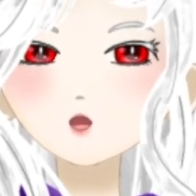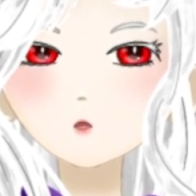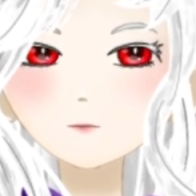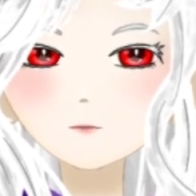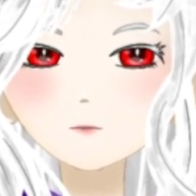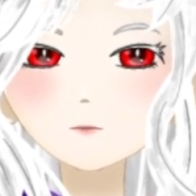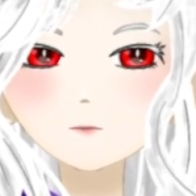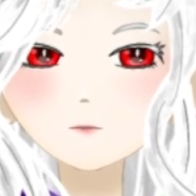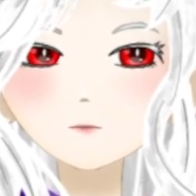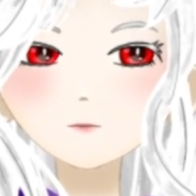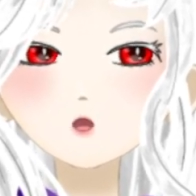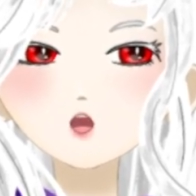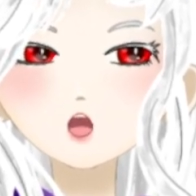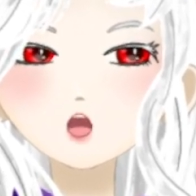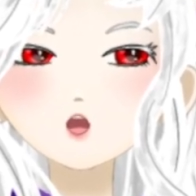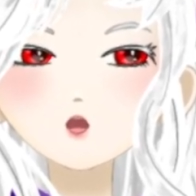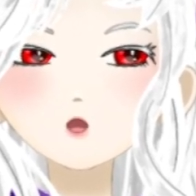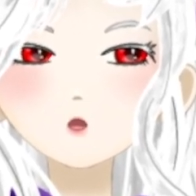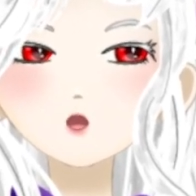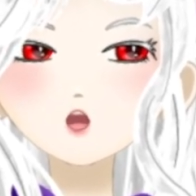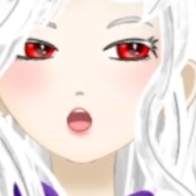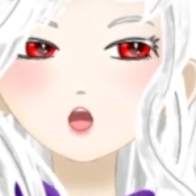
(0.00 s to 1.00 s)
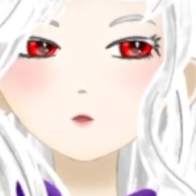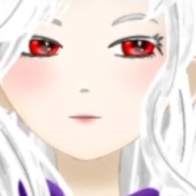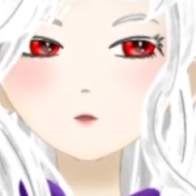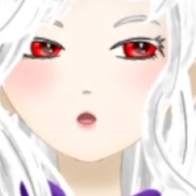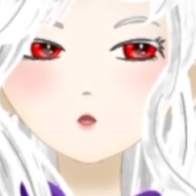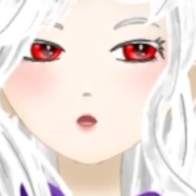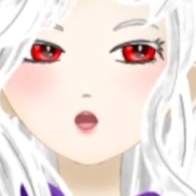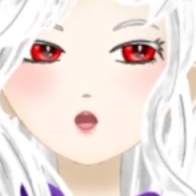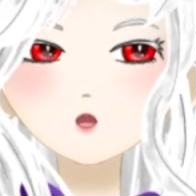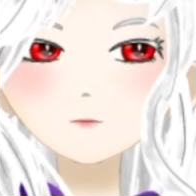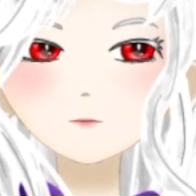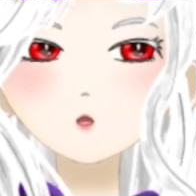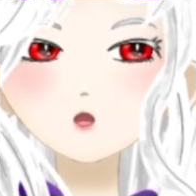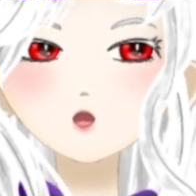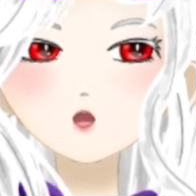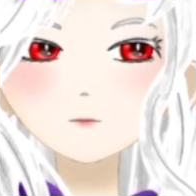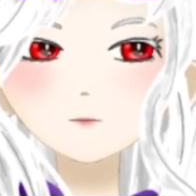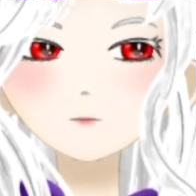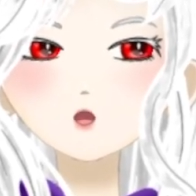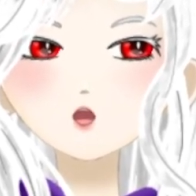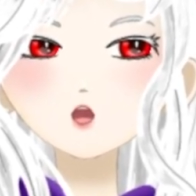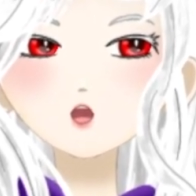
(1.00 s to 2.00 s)
Messiah is right about drums. Learning
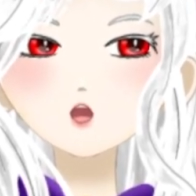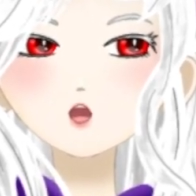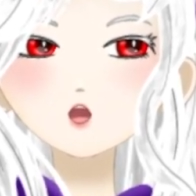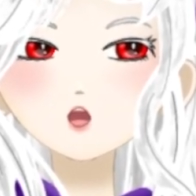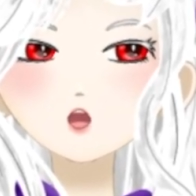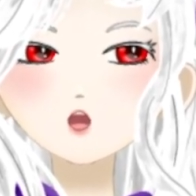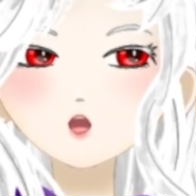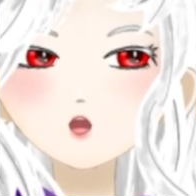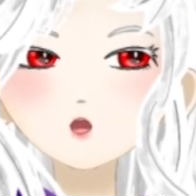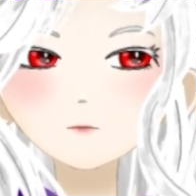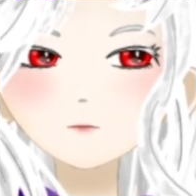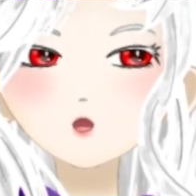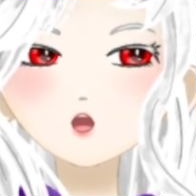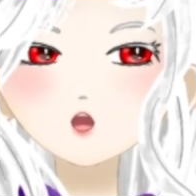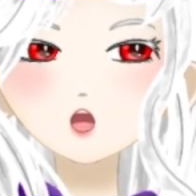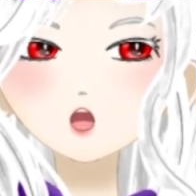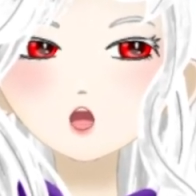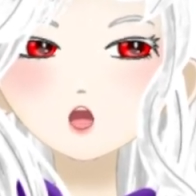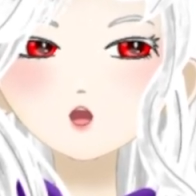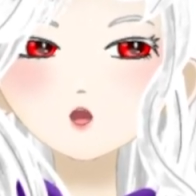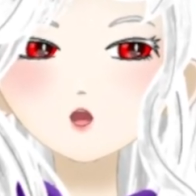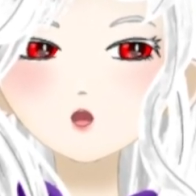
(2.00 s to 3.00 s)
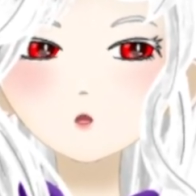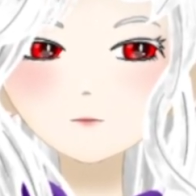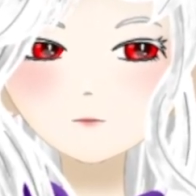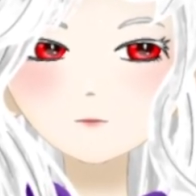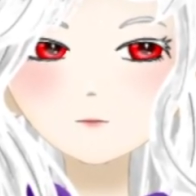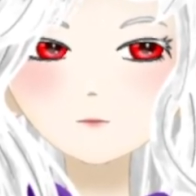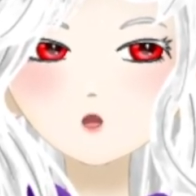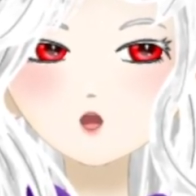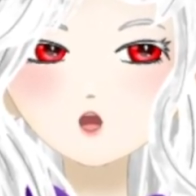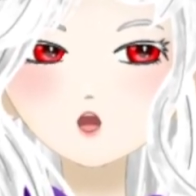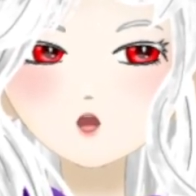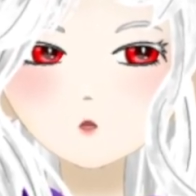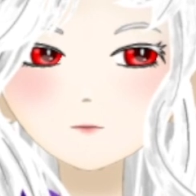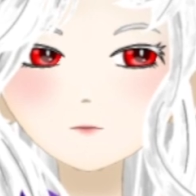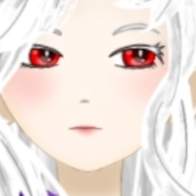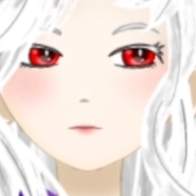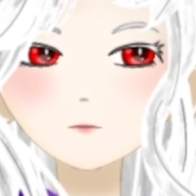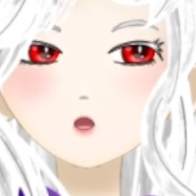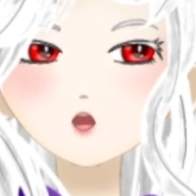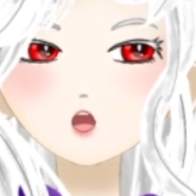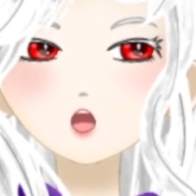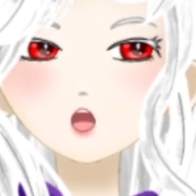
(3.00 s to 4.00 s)
what to do with your hands before you even
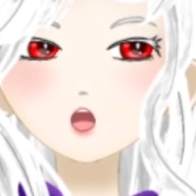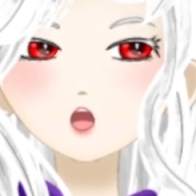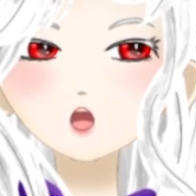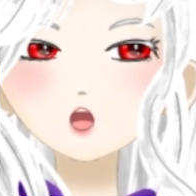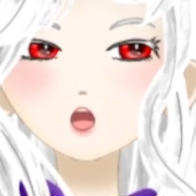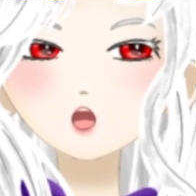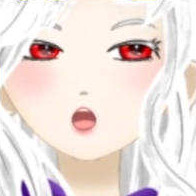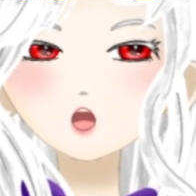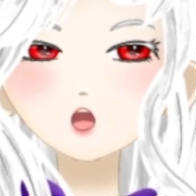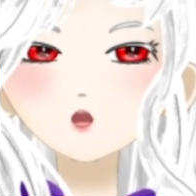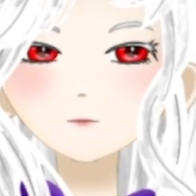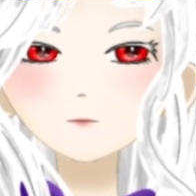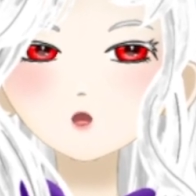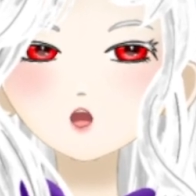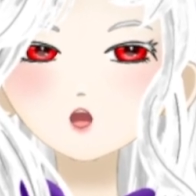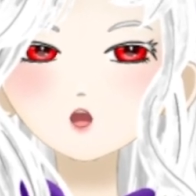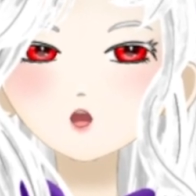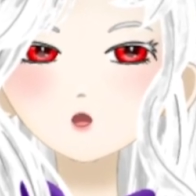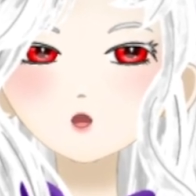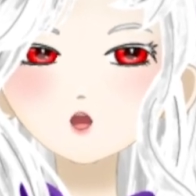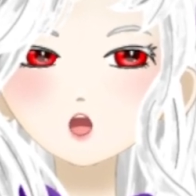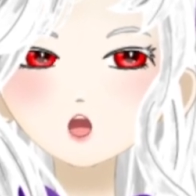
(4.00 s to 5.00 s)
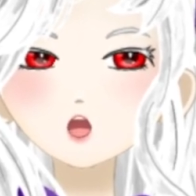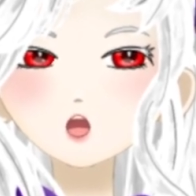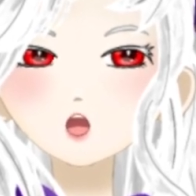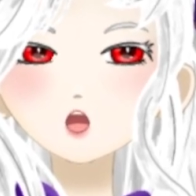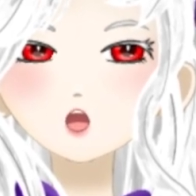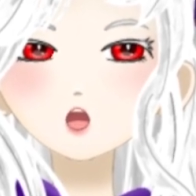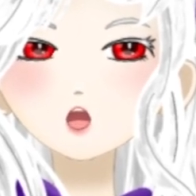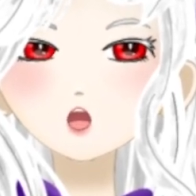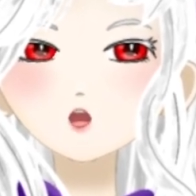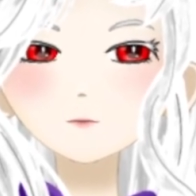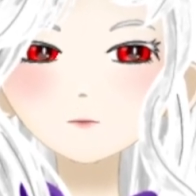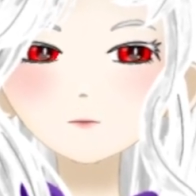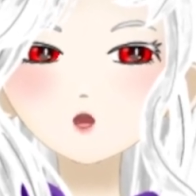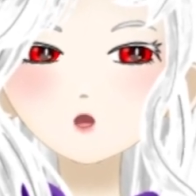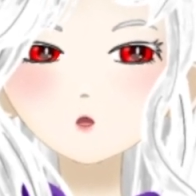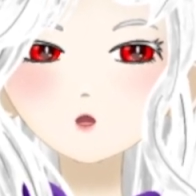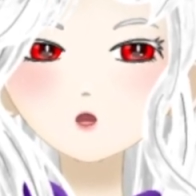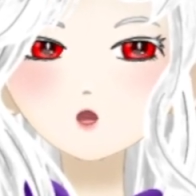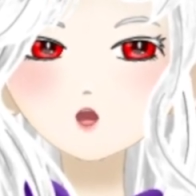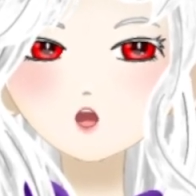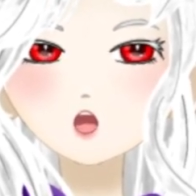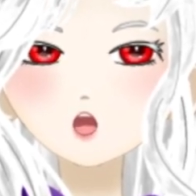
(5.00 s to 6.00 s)
put a pair of sticks in them is
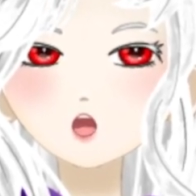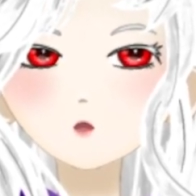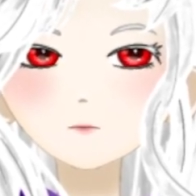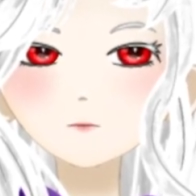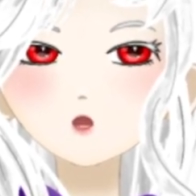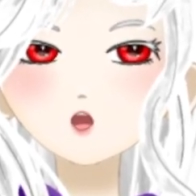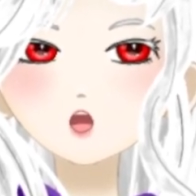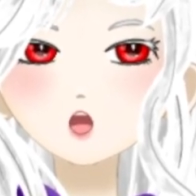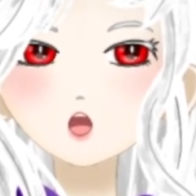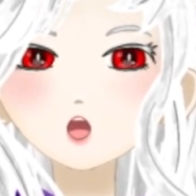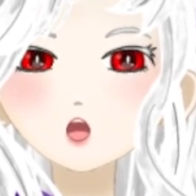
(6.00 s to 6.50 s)
very helpful.